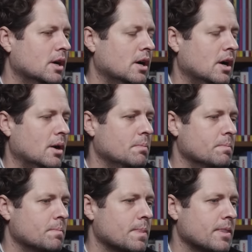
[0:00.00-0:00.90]

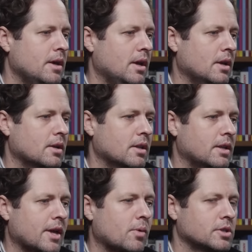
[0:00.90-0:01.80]
um, in,
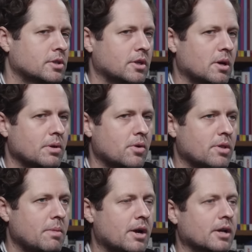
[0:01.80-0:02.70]
in like Western Europe and North
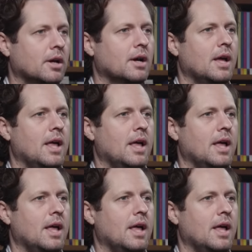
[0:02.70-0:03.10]
America.